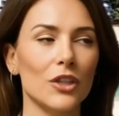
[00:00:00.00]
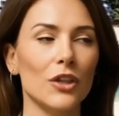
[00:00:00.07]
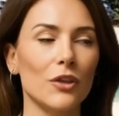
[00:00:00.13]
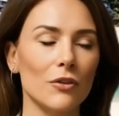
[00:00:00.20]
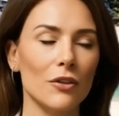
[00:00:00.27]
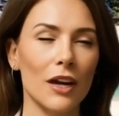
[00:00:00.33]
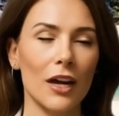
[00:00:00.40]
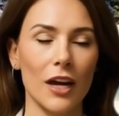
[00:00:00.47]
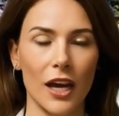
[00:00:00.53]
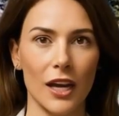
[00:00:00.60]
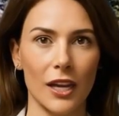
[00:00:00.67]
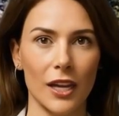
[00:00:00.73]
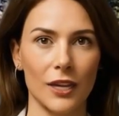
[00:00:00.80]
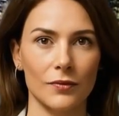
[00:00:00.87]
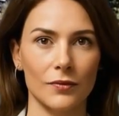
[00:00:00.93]
on all
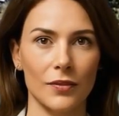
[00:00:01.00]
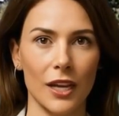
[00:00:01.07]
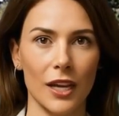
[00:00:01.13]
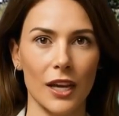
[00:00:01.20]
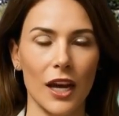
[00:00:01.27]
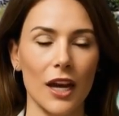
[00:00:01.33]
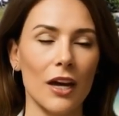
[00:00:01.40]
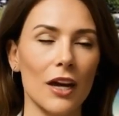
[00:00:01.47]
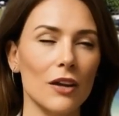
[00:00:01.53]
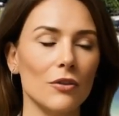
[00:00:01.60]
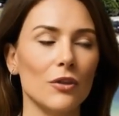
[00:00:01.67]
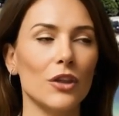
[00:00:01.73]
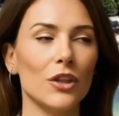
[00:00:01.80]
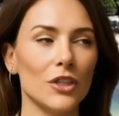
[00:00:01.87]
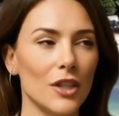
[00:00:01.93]
cylinders. And
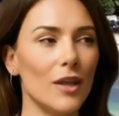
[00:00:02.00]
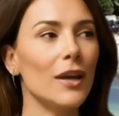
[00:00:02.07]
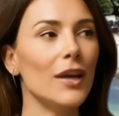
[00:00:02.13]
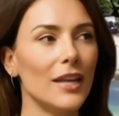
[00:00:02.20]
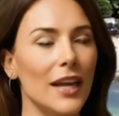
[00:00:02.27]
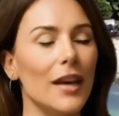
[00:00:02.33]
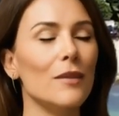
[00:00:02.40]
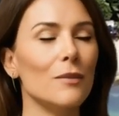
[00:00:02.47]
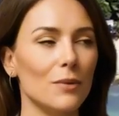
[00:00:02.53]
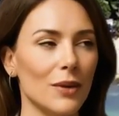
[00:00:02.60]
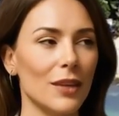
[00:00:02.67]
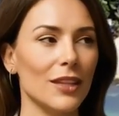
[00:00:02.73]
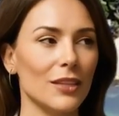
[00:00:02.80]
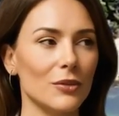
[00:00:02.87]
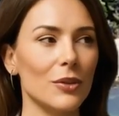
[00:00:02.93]
don't forget Kegels.
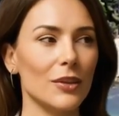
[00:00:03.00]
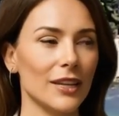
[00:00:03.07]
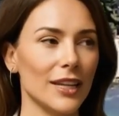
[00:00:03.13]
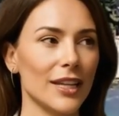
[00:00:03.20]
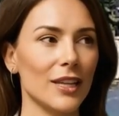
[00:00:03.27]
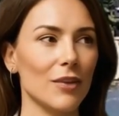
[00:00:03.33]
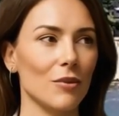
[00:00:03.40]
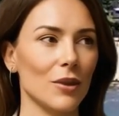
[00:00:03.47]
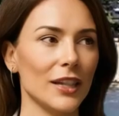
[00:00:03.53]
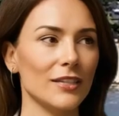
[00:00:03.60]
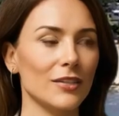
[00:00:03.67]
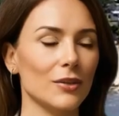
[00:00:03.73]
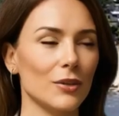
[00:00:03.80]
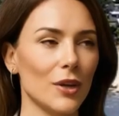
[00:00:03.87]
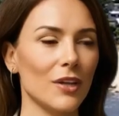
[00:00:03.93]
They may seem
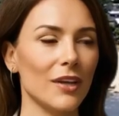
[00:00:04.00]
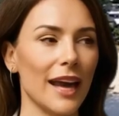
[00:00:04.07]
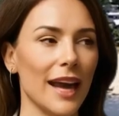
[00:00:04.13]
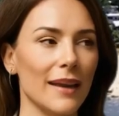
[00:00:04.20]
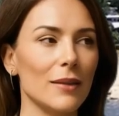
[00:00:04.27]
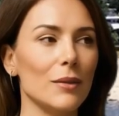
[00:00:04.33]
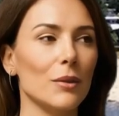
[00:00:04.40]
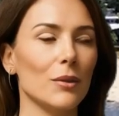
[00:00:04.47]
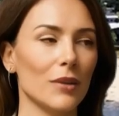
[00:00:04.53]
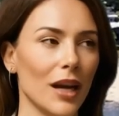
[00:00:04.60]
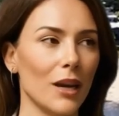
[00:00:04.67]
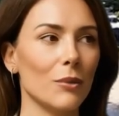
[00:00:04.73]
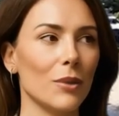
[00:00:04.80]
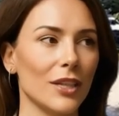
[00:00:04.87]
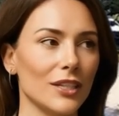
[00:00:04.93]
simple, but they train
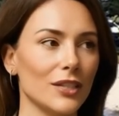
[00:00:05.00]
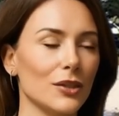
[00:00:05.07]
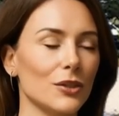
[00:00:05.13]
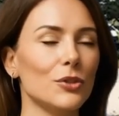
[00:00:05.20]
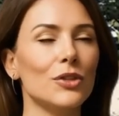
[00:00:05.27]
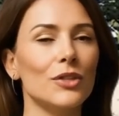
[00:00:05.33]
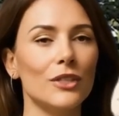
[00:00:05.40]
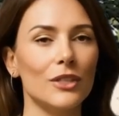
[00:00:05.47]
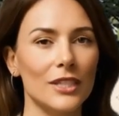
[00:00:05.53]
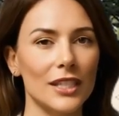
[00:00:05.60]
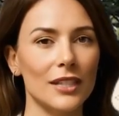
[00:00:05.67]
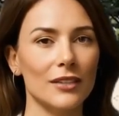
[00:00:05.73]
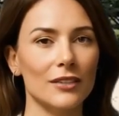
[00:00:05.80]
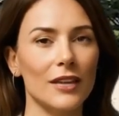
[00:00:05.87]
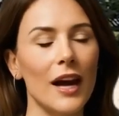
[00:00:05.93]
the exact muscles
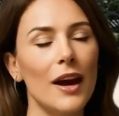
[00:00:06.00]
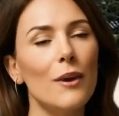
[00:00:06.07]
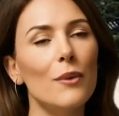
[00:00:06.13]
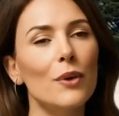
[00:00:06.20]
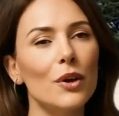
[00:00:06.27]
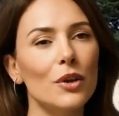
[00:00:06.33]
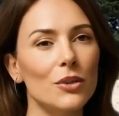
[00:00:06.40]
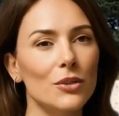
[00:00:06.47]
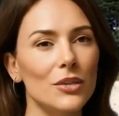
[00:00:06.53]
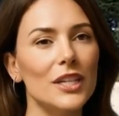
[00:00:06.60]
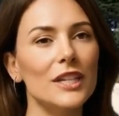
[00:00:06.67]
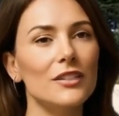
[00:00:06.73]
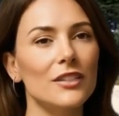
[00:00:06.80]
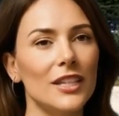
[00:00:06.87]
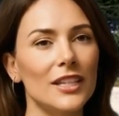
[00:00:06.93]
you rely on for
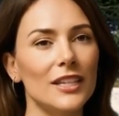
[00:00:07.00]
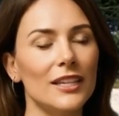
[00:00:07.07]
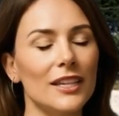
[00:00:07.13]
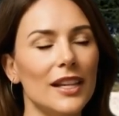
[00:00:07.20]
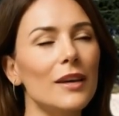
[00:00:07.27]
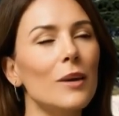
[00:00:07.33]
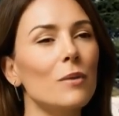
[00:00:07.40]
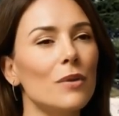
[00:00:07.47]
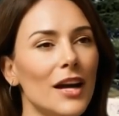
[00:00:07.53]
erection control.